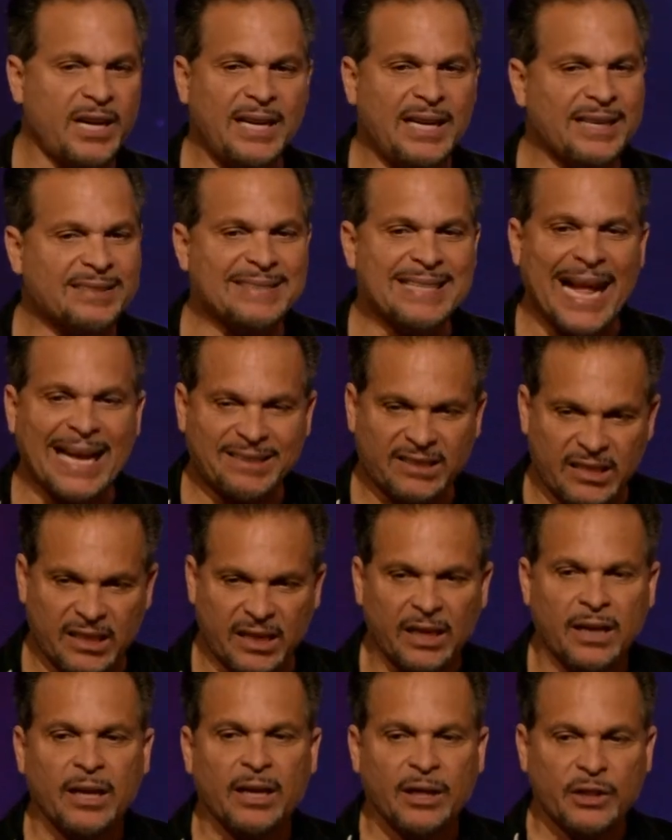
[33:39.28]
is not to
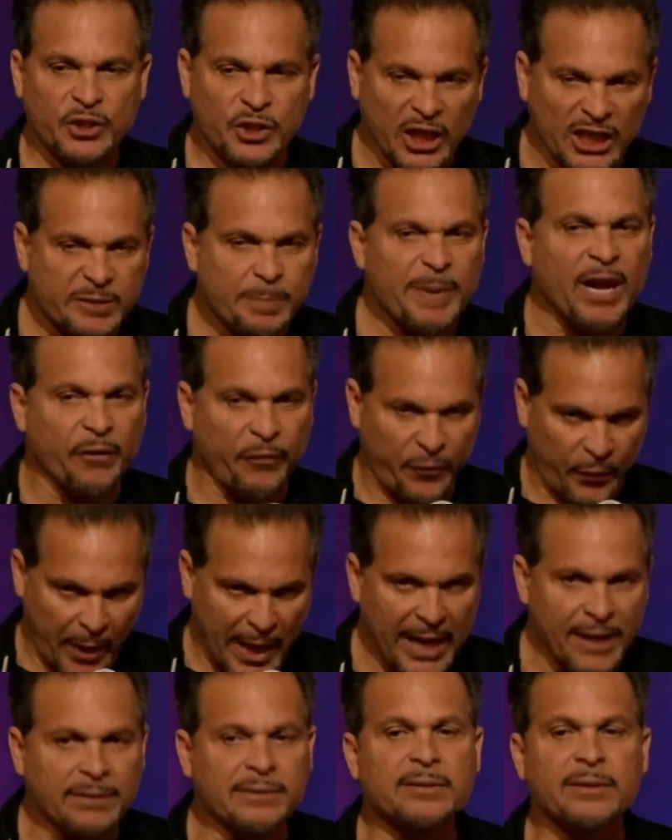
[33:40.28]
just be a
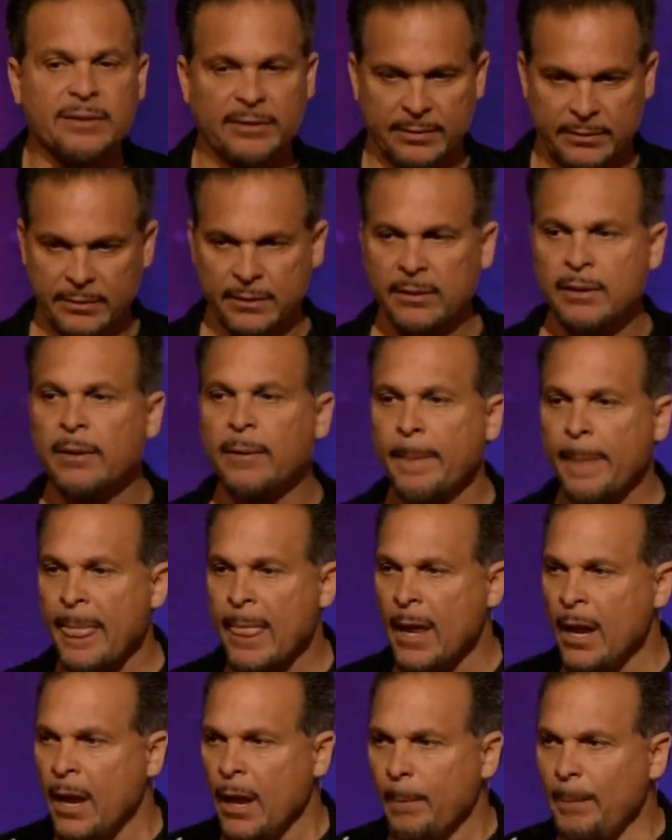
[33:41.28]
friend.
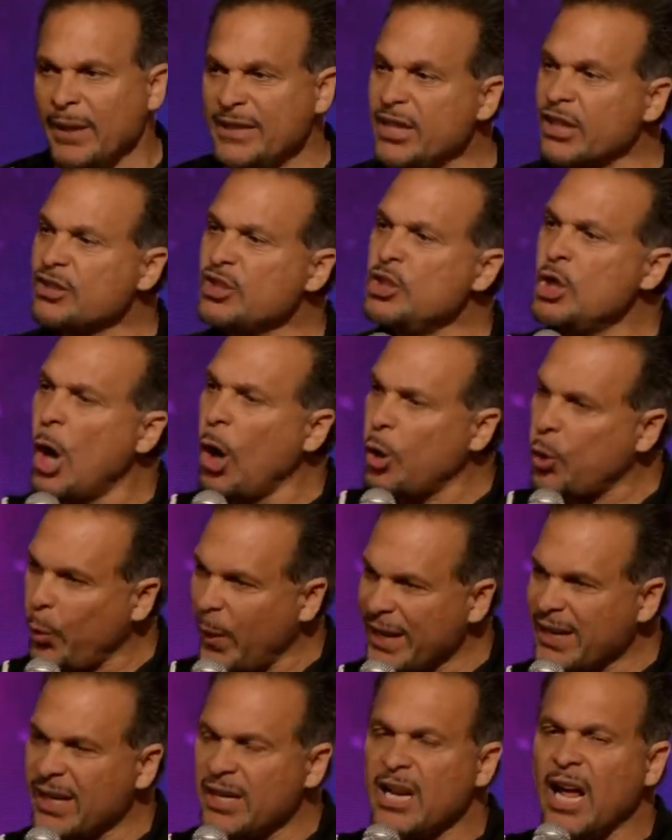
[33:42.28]
But there's no
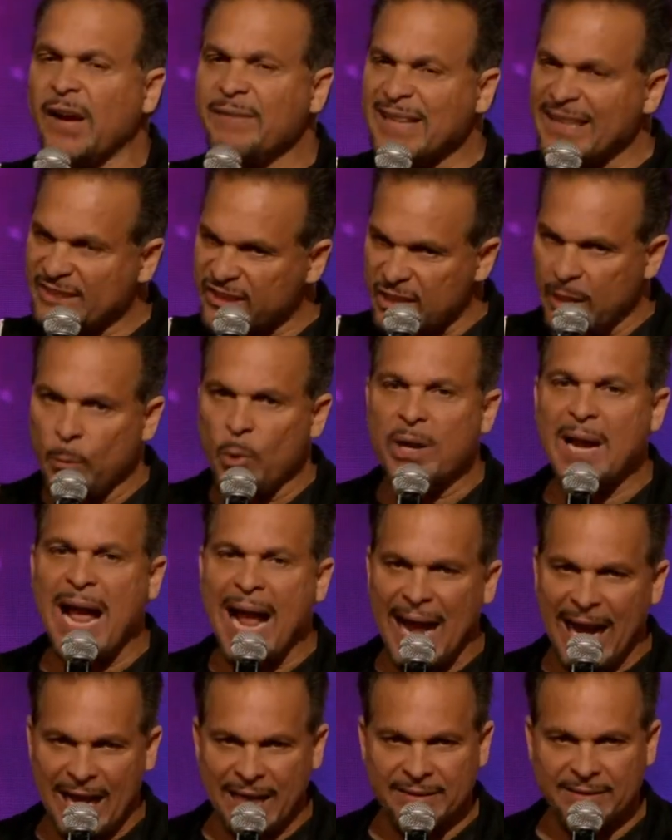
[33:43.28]
greater love that someone
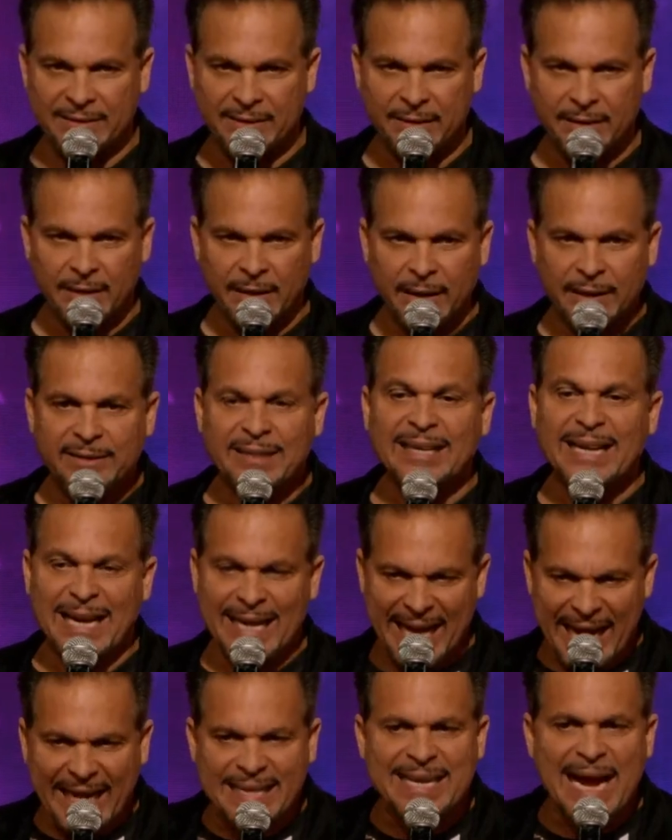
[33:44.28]
has than to
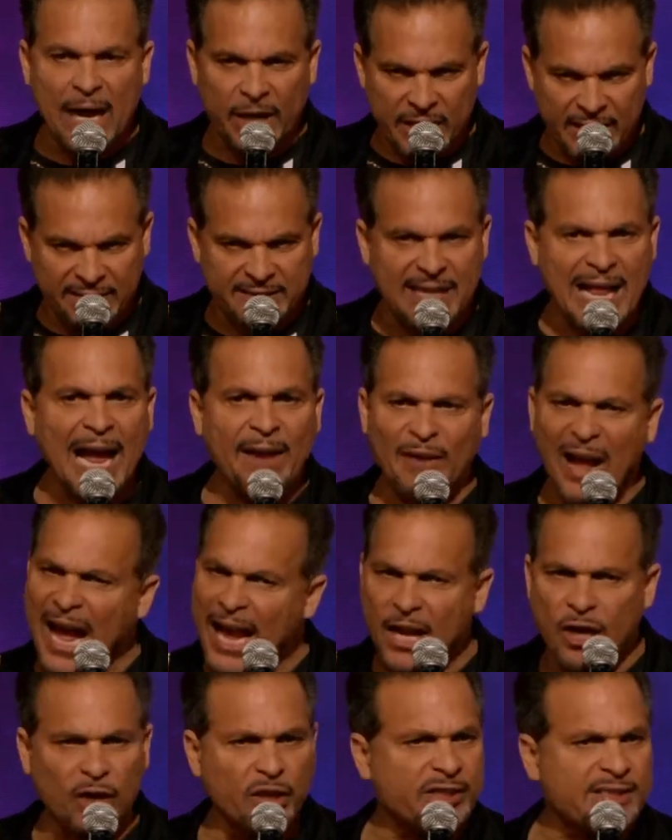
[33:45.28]
lay down his life.
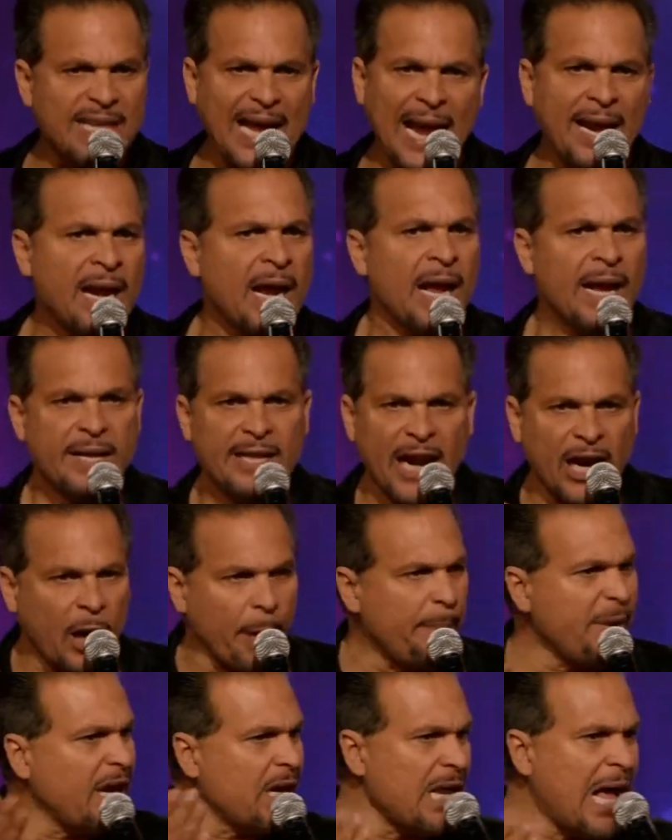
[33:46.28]
I understand there could
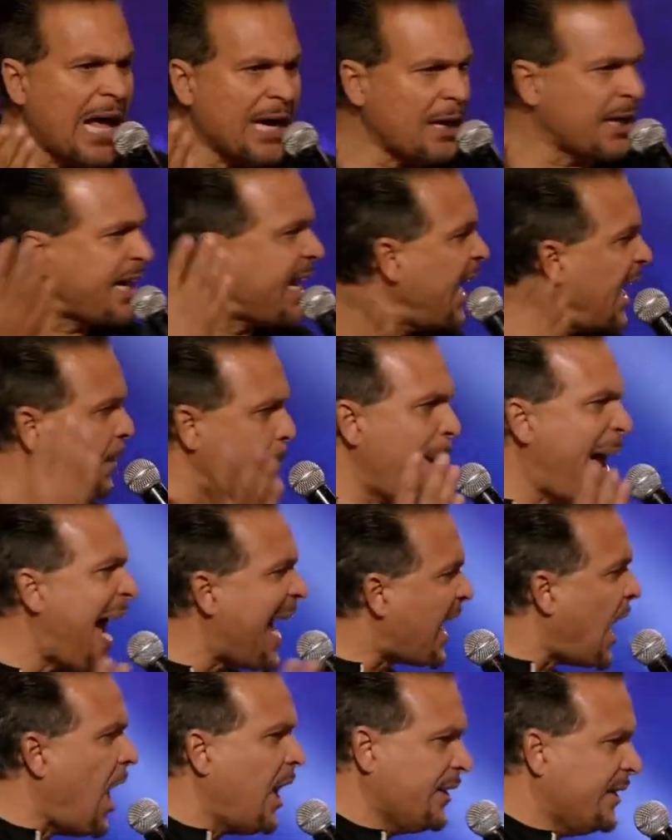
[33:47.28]
be a lot of
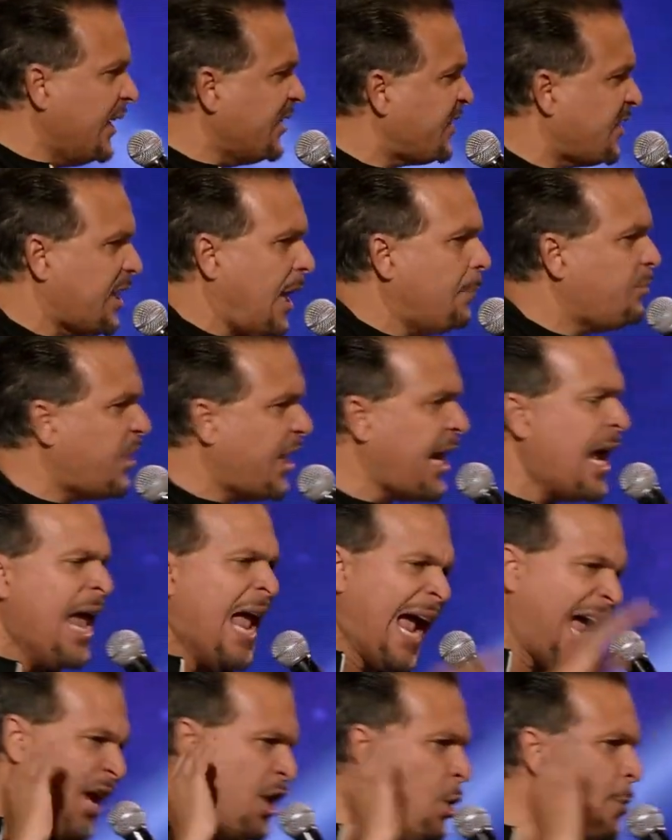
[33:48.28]
kickback on this subject,
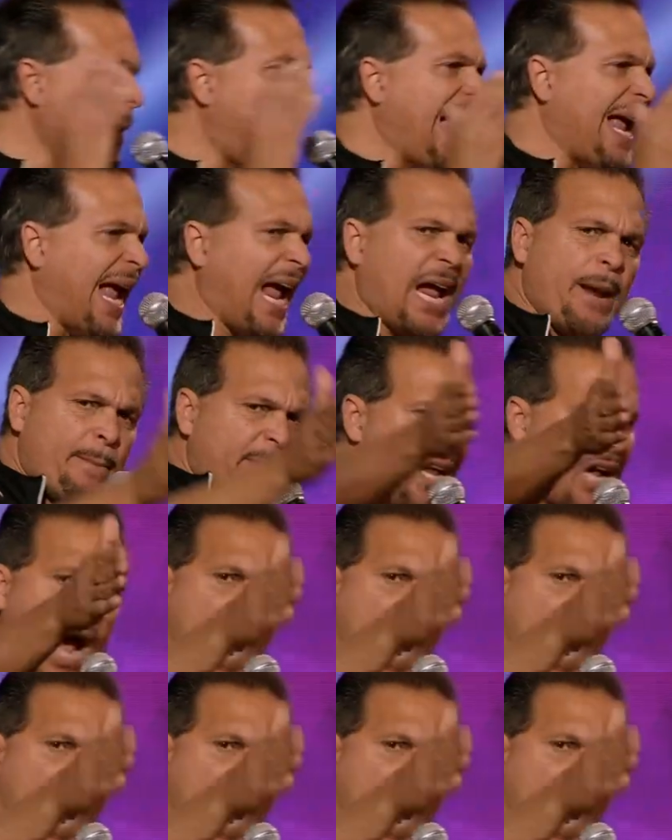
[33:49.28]
and you might hate me